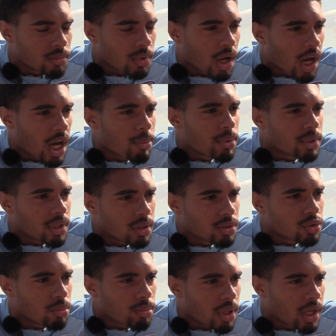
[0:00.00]
high
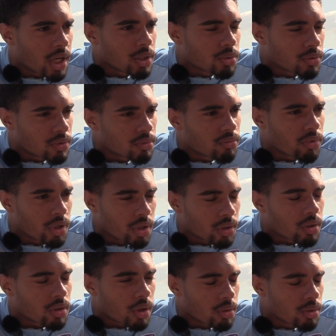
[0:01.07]
potential players with some really
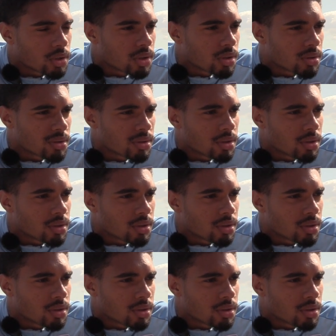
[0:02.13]
good coaches.